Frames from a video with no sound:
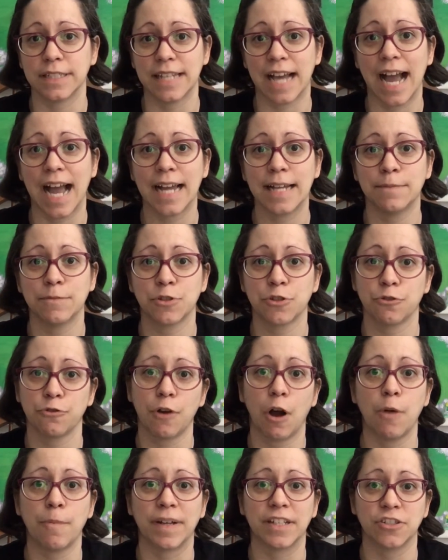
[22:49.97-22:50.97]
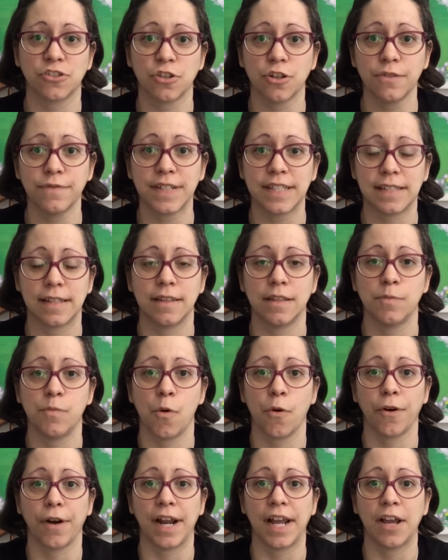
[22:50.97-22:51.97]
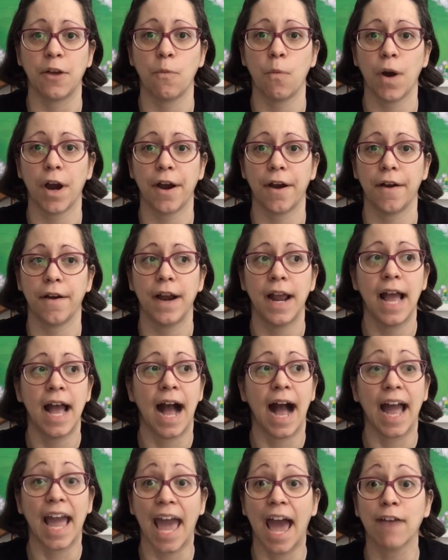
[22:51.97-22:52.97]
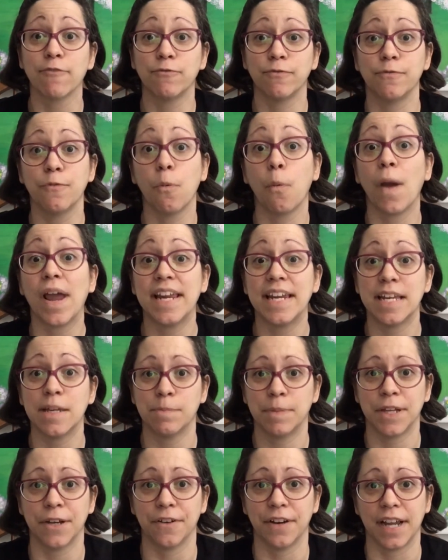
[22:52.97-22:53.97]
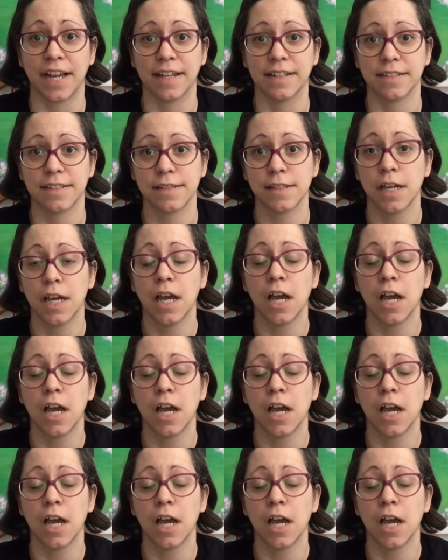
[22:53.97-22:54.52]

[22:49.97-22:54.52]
times throughout my service in the morning where I have waiting periods.